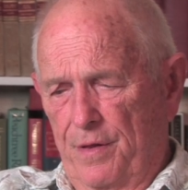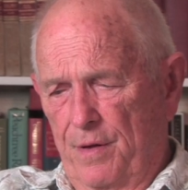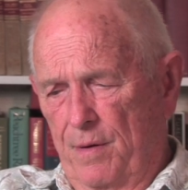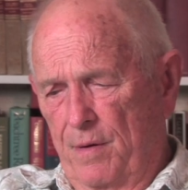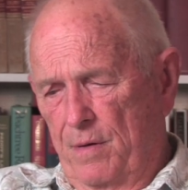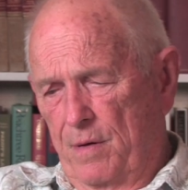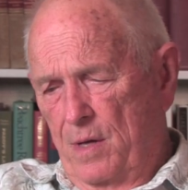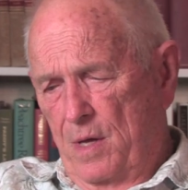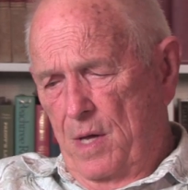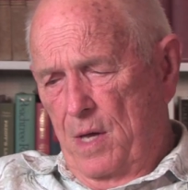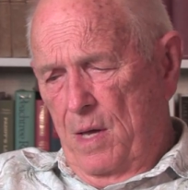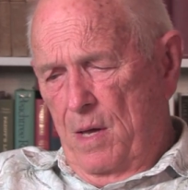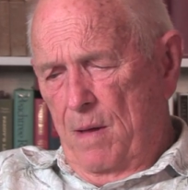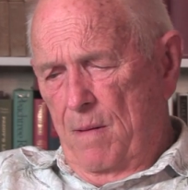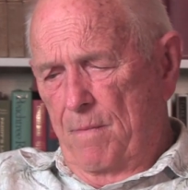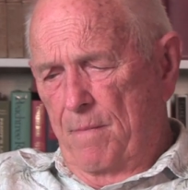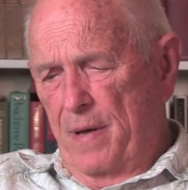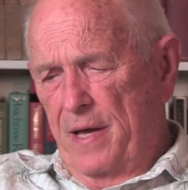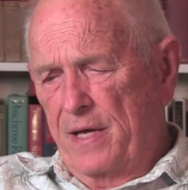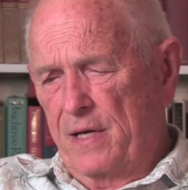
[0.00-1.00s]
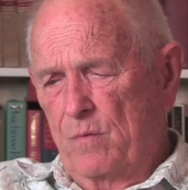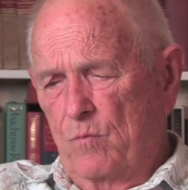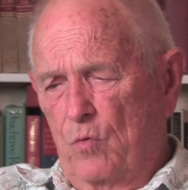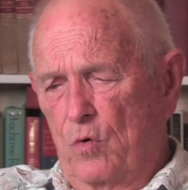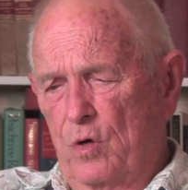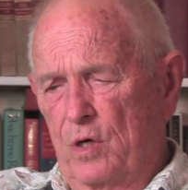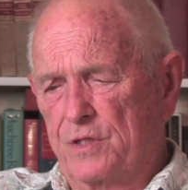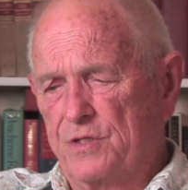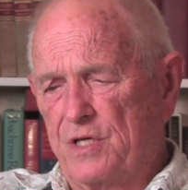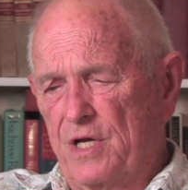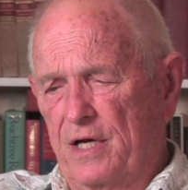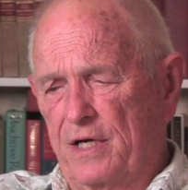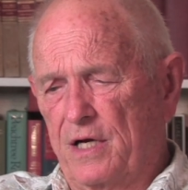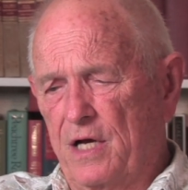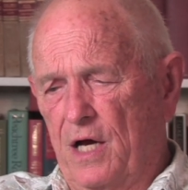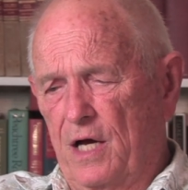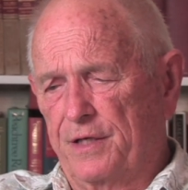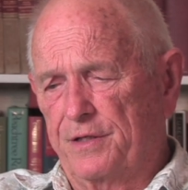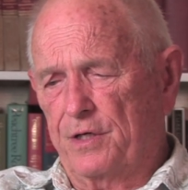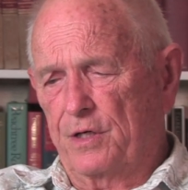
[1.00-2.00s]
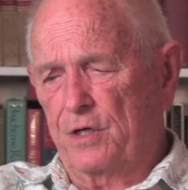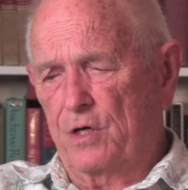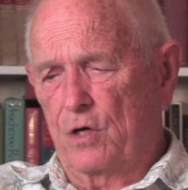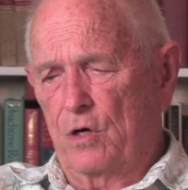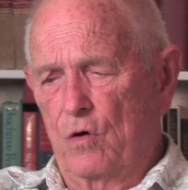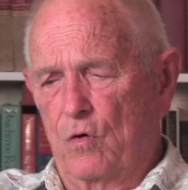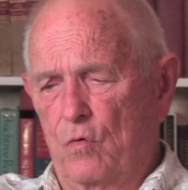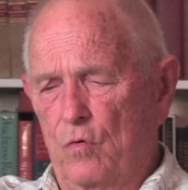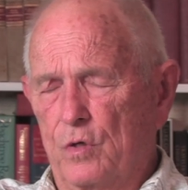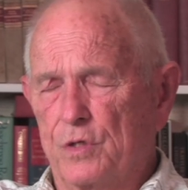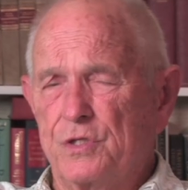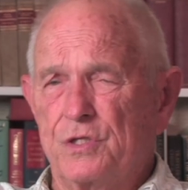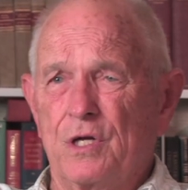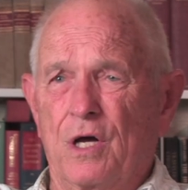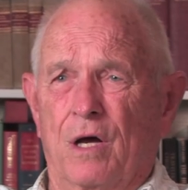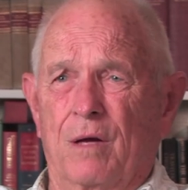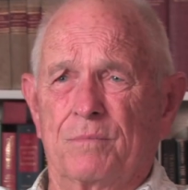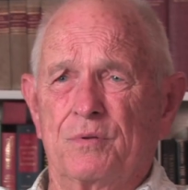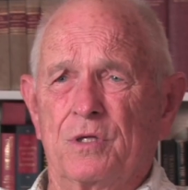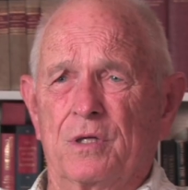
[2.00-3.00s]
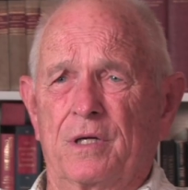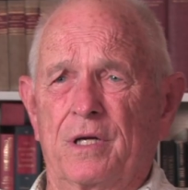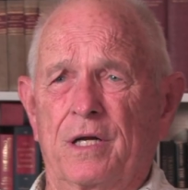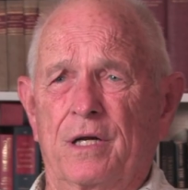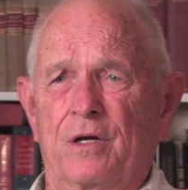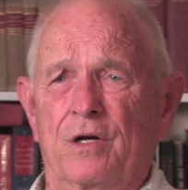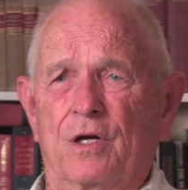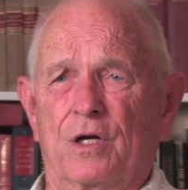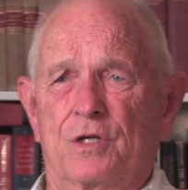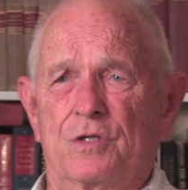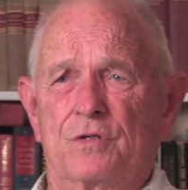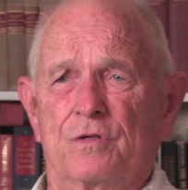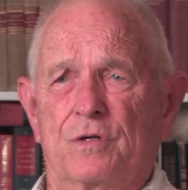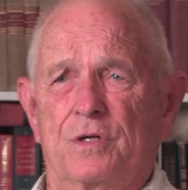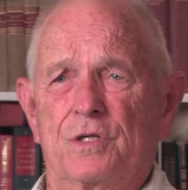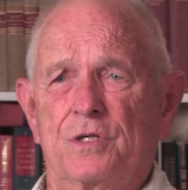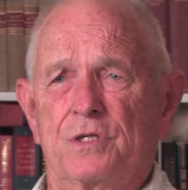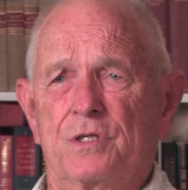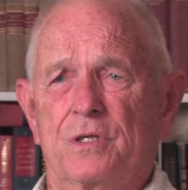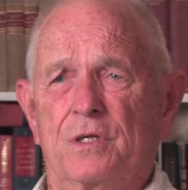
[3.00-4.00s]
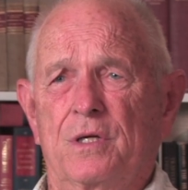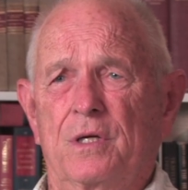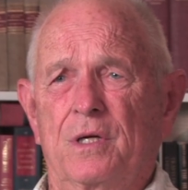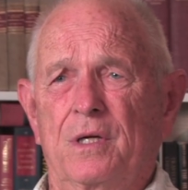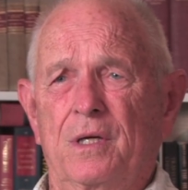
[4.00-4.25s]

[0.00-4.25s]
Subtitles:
the main ones I got to know was Thompson Industries,